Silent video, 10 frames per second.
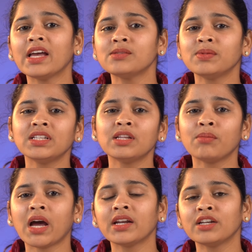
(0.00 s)
has been in the
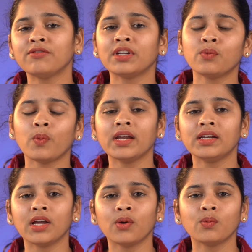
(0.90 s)
market for a while
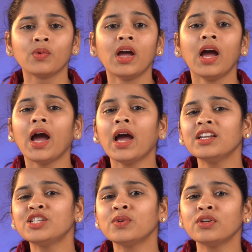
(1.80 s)
now, and
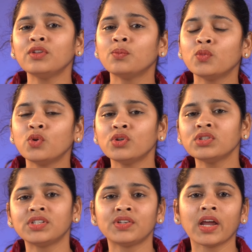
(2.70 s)
it's one of the
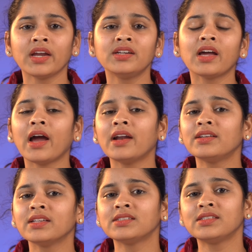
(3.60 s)
most tried and
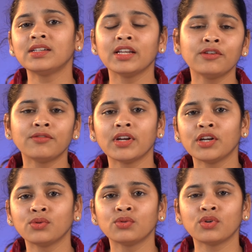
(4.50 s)
tested
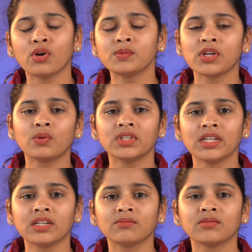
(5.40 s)
infrared cooktops out
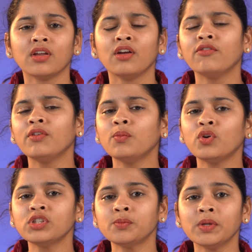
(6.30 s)
there. For
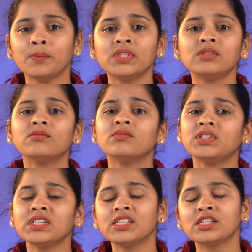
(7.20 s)
most people,
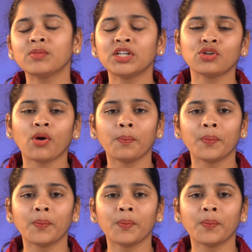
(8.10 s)
this is my top